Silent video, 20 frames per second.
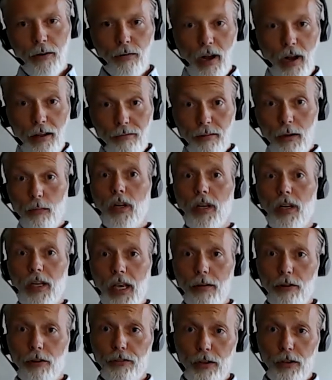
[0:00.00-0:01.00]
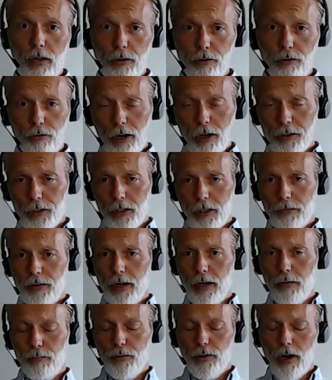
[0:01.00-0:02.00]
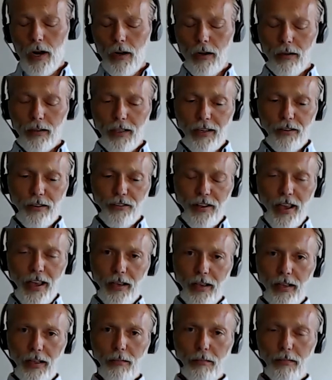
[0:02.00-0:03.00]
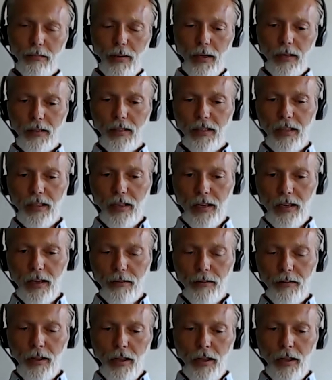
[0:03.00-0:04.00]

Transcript: Raffle will give us an introduction of their product in a second, but uh,